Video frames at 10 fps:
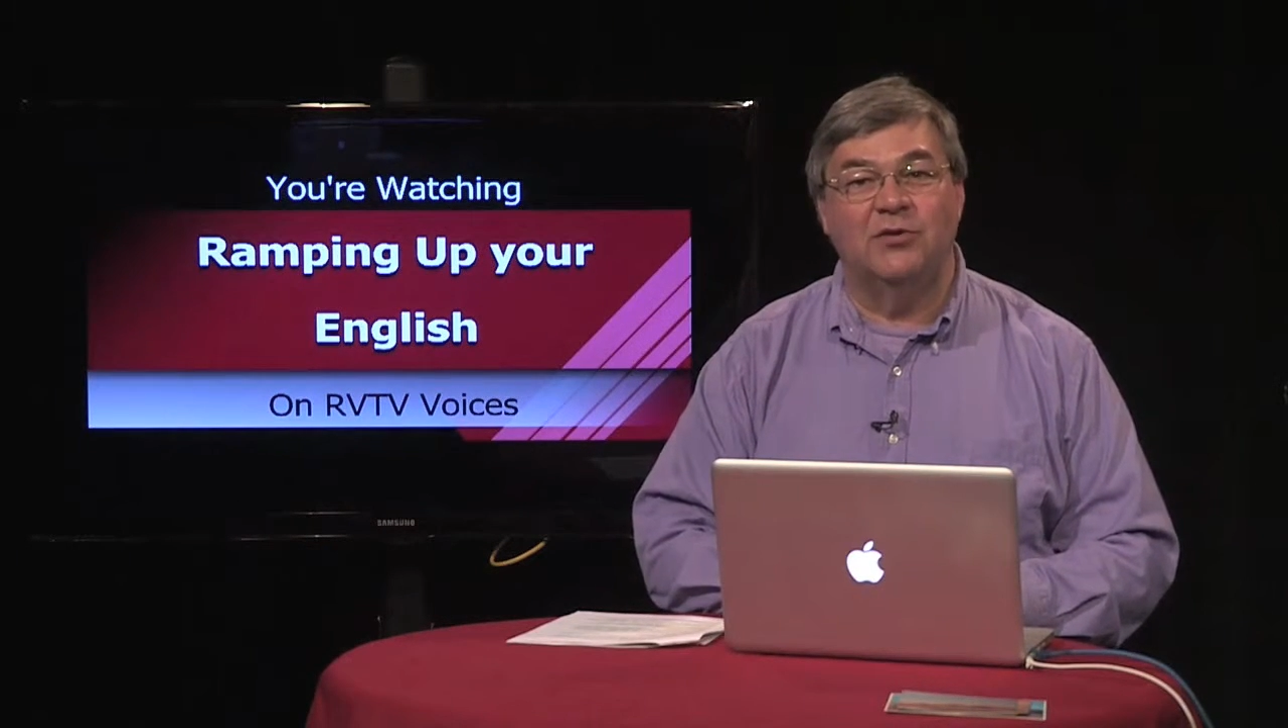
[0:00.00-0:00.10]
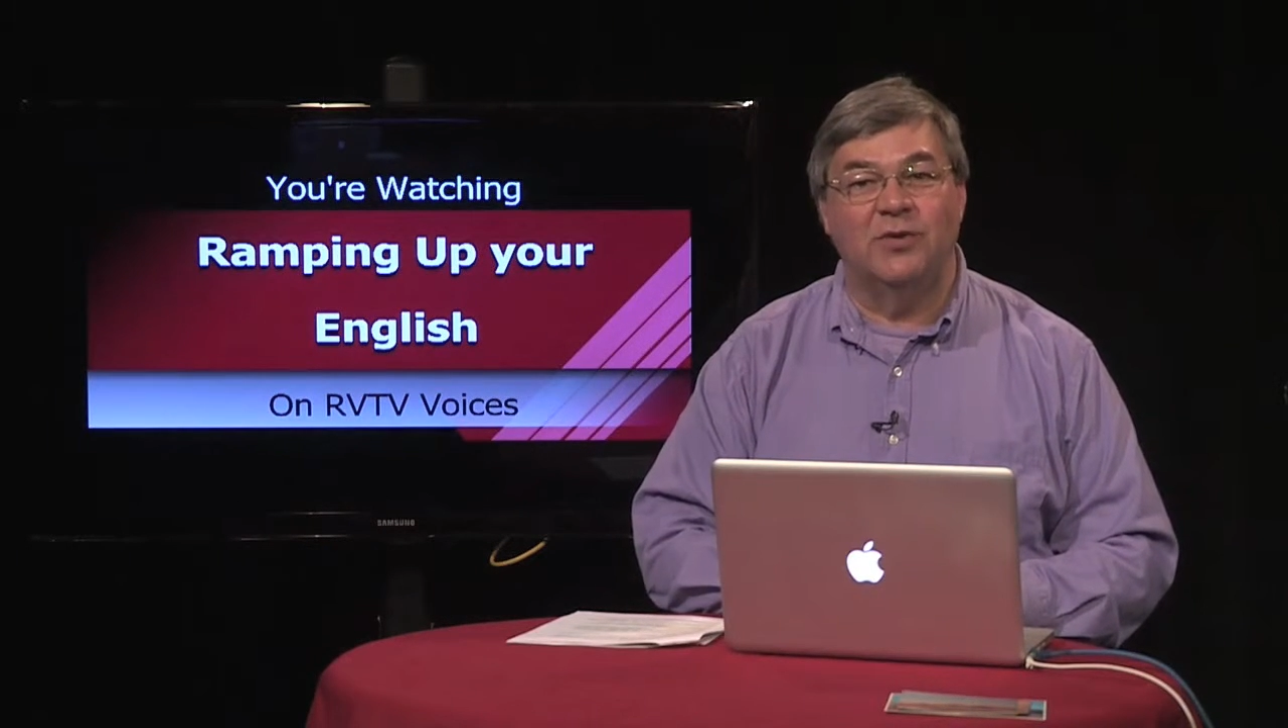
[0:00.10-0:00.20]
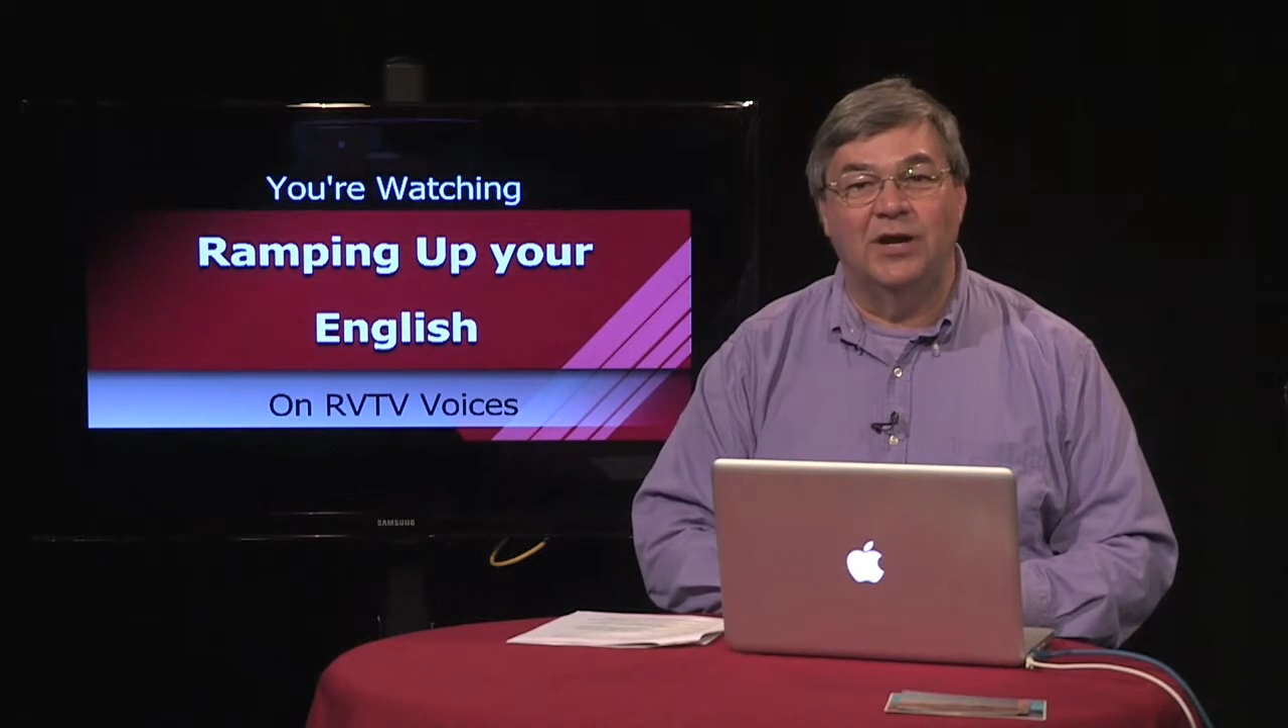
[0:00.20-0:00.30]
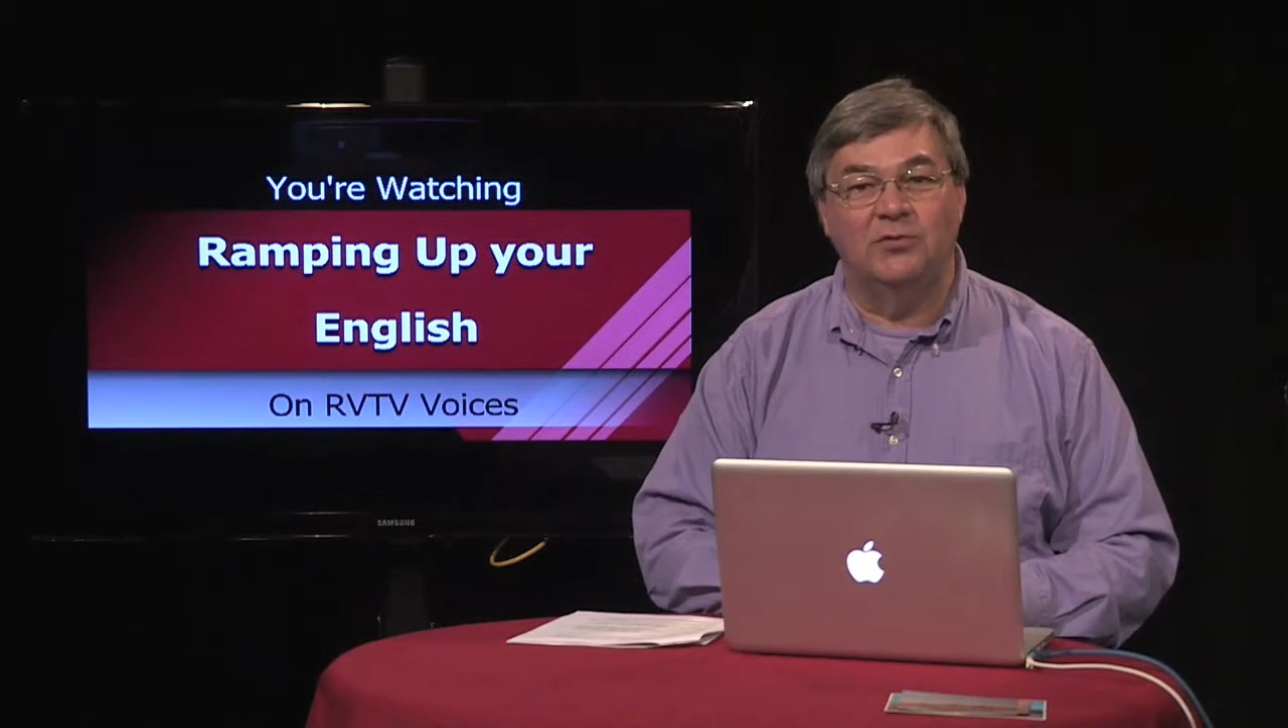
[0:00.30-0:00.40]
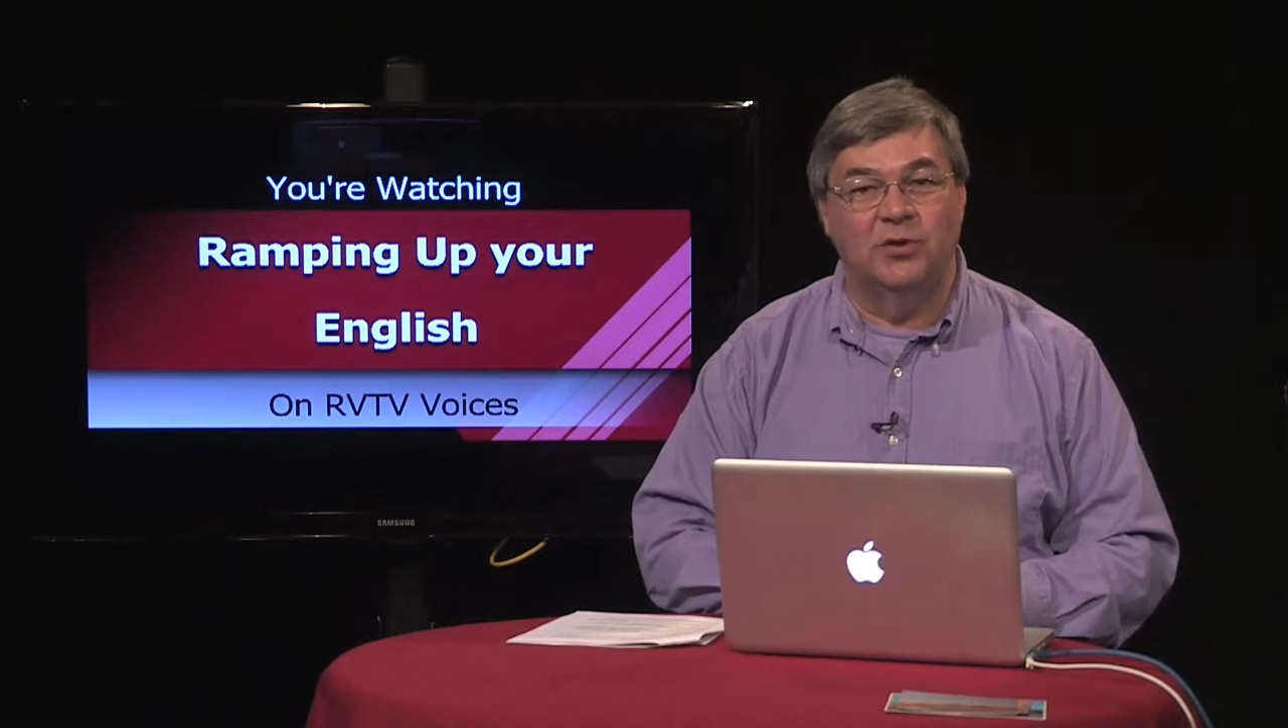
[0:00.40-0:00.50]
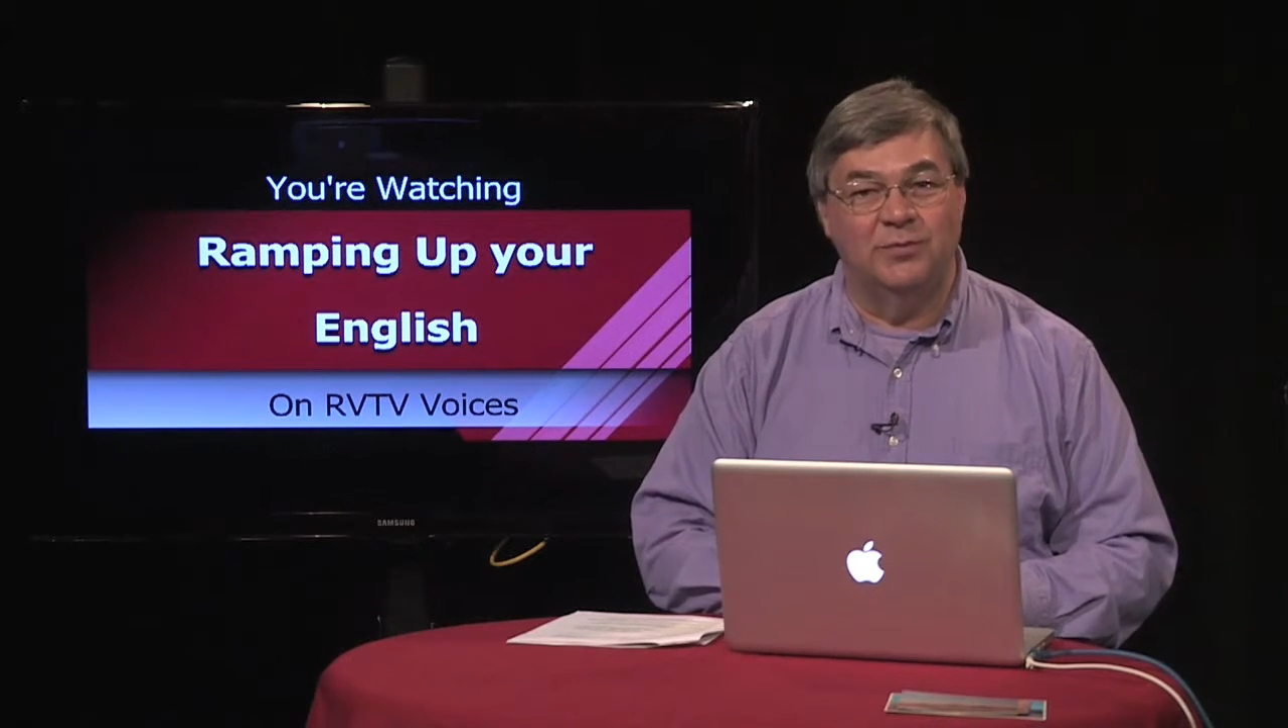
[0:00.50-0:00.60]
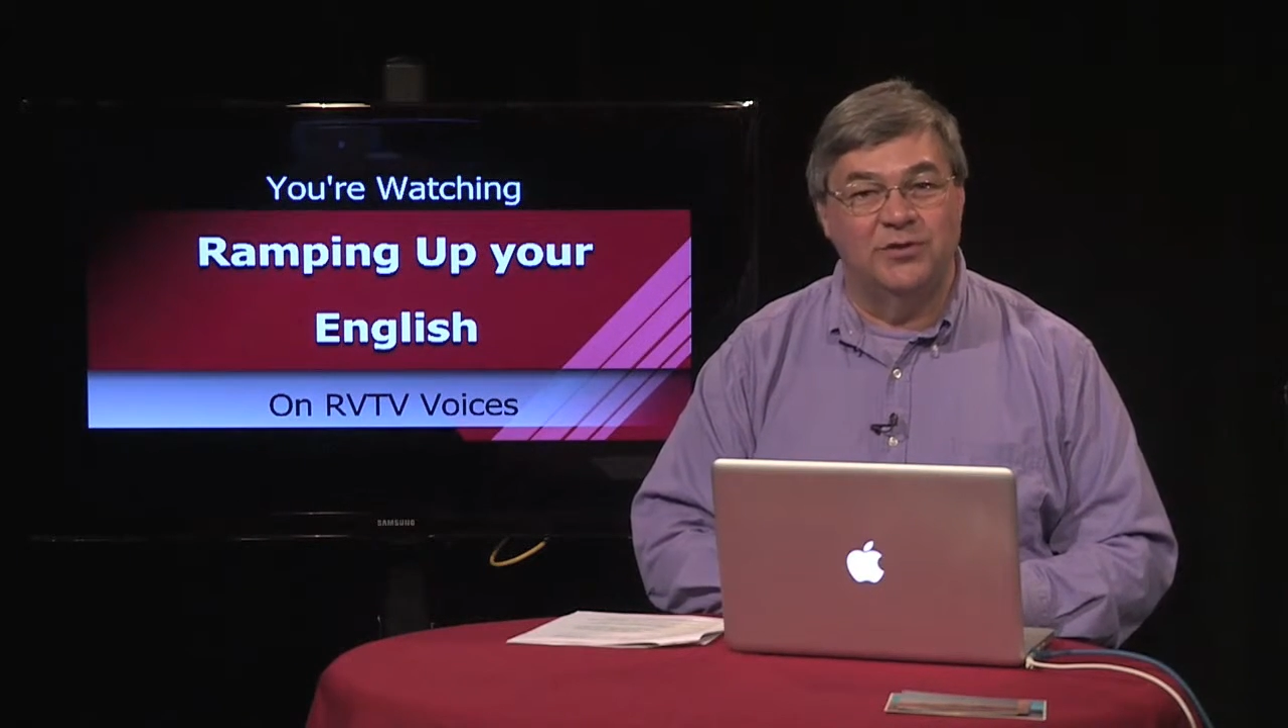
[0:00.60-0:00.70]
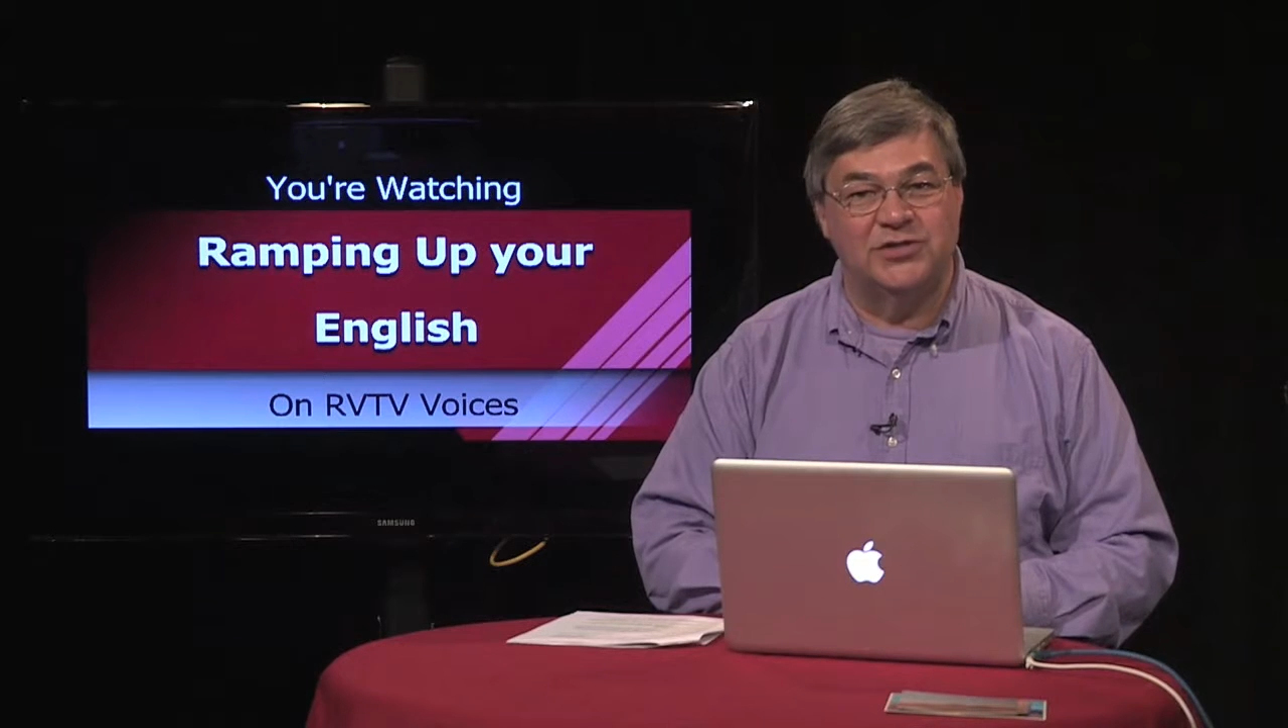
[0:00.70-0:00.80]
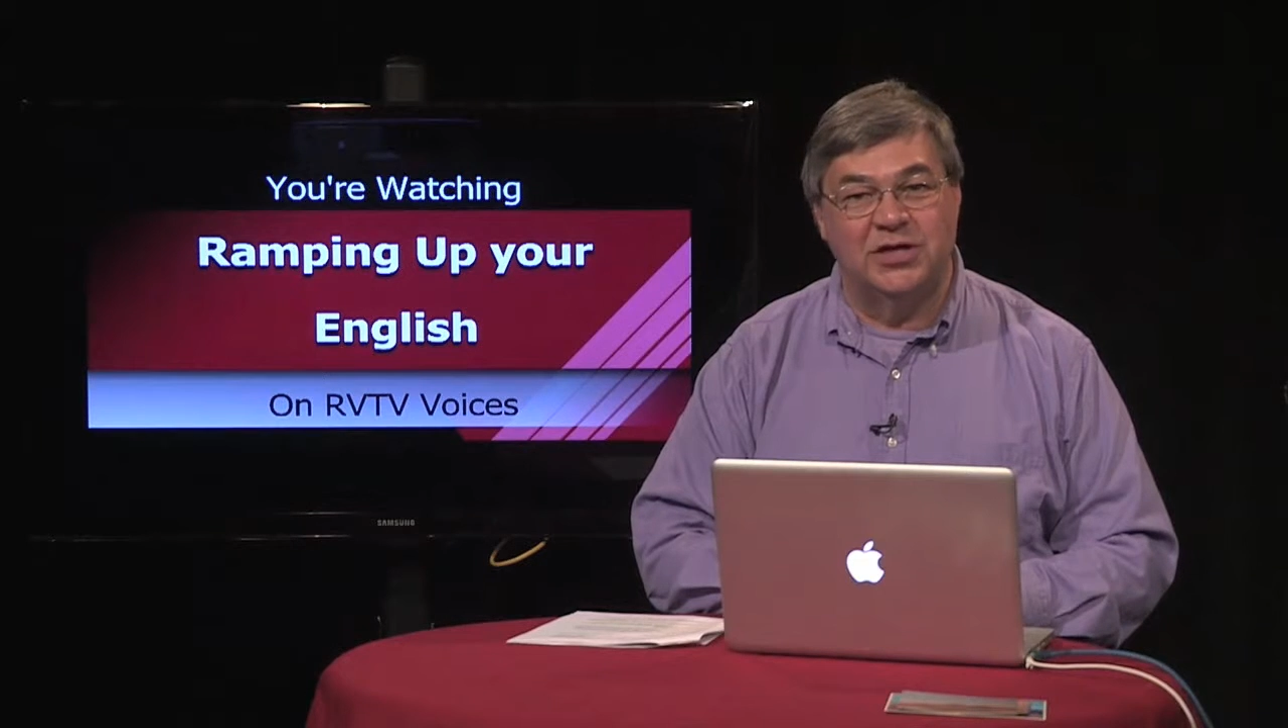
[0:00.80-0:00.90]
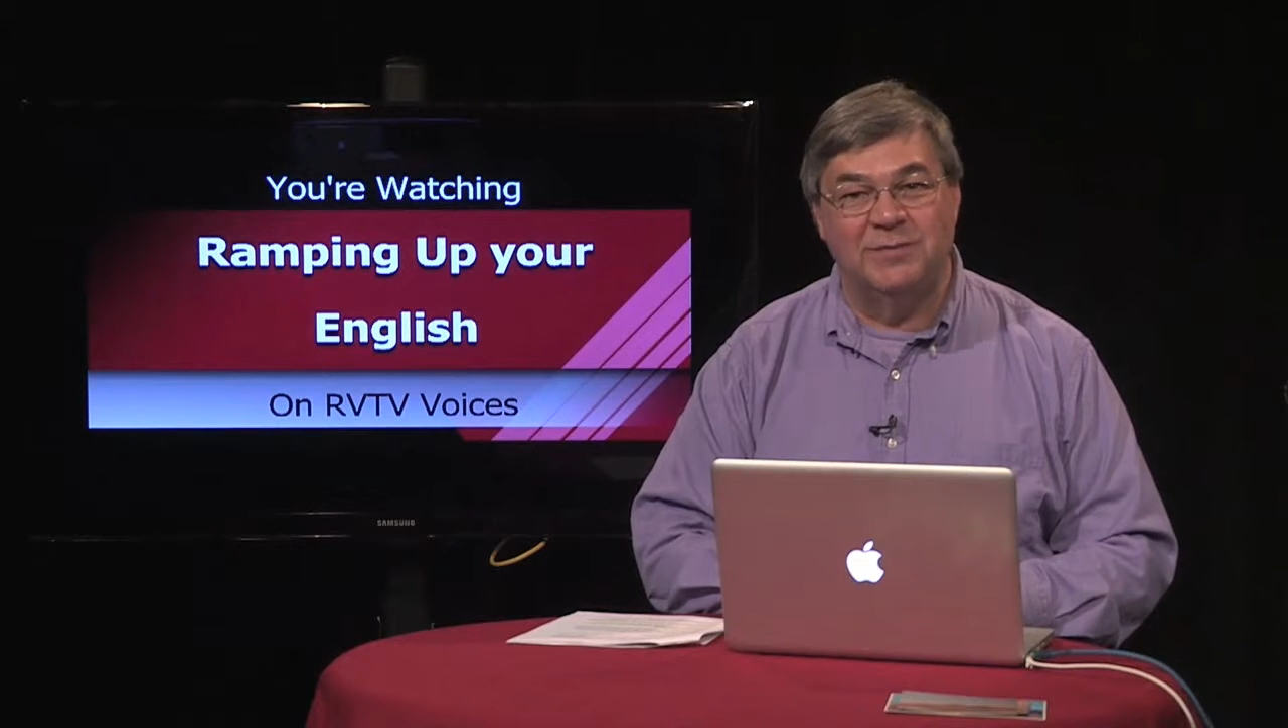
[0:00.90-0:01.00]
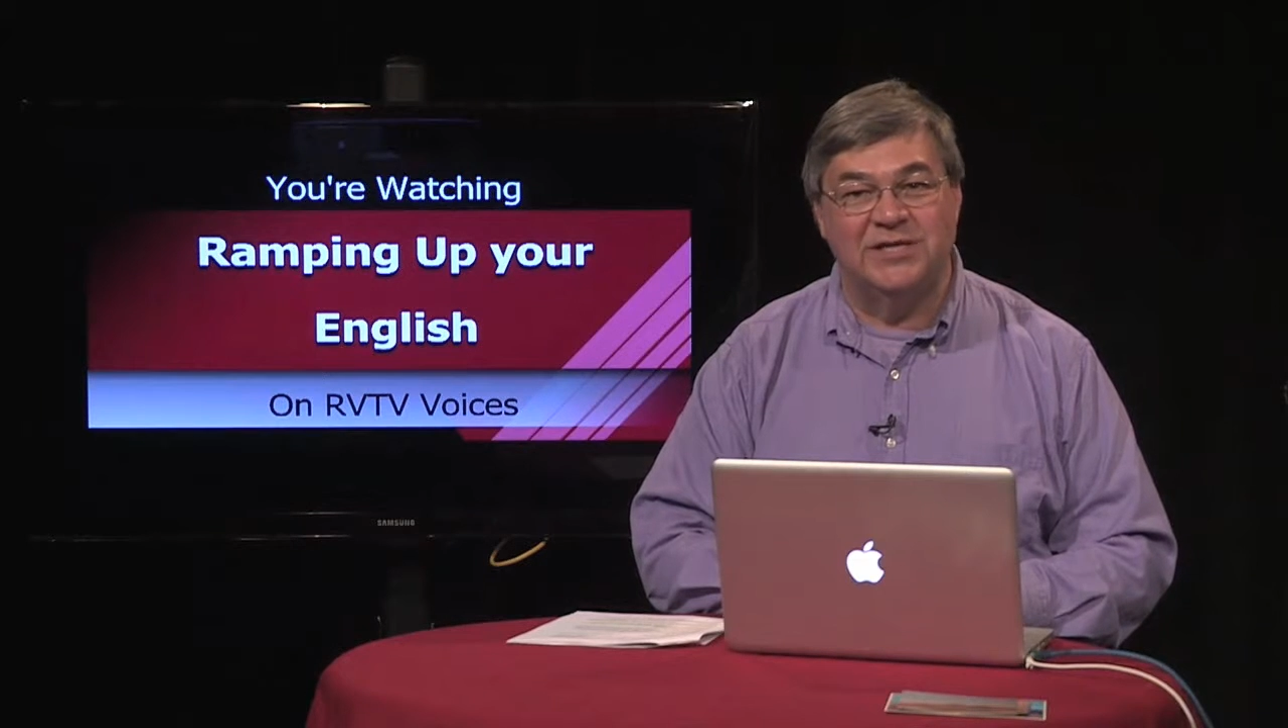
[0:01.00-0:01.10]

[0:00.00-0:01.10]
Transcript: Railroad Museum